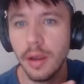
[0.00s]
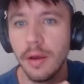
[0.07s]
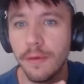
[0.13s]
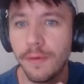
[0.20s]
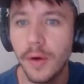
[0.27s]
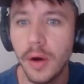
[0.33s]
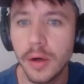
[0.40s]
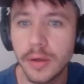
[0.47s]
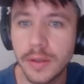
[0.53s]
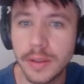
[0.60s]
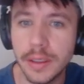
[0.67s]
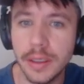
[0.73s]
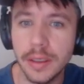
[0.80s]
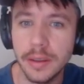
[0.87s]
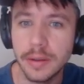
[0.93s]
First
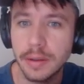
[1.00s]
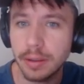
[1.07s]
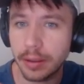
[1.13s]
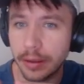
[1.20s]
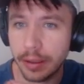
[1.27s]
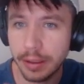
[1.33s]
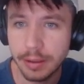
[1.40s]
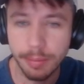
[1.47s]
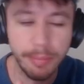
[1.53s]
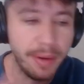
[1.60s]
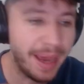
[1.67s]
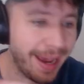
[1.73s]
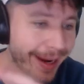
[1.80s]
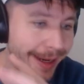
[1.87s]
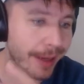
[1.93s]
is let's
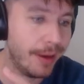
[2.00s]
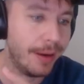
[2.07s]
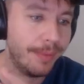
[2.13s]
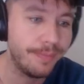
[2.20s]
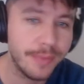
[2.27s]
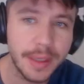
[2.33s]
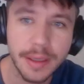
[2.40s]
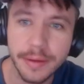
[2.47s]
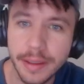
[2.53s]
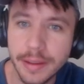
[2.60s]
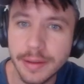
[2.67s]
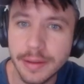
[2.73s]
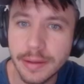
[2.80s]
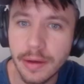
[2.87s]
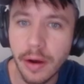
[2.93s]
back up and
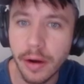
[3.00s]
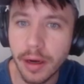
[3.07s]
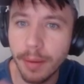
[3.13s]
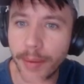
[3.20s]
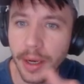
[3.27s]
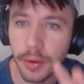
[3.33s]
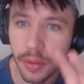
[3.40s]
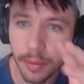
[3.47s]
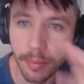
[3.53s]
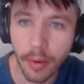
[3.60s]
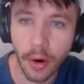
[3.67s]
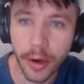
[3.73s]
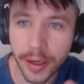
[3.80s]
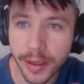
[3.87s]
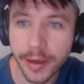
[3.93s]
let's talk about the
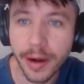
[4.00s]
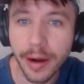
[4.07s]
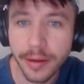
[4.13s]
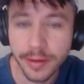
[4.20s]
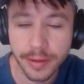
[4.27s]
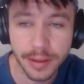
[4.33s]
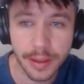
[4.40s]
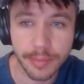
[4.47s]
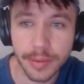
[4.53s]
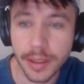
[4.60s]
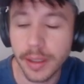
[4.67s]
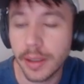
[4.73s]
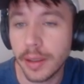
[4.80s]
marketing concept.